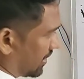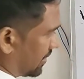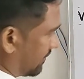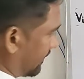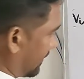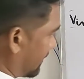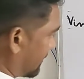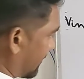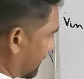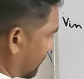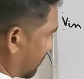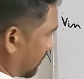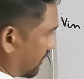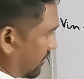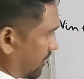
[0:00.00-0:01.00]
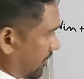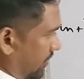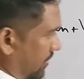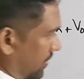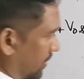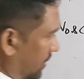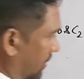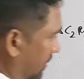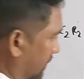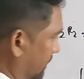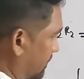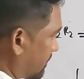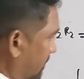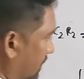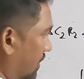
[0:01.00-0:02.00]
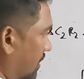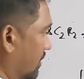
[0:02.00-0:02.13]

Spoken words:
we have S has come from here,